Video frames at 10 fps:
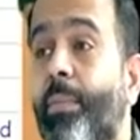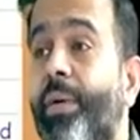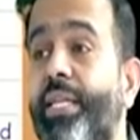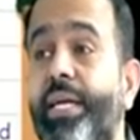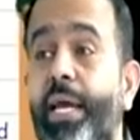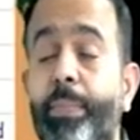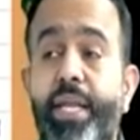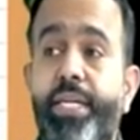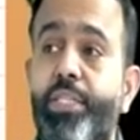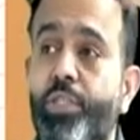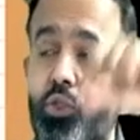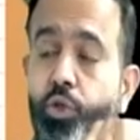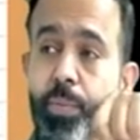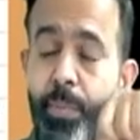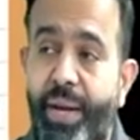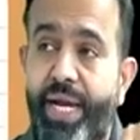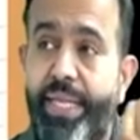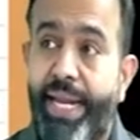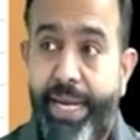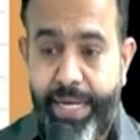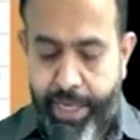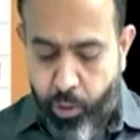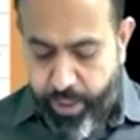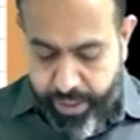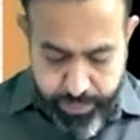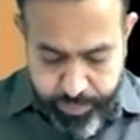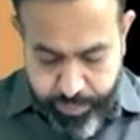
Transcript: but that application should be made in India only.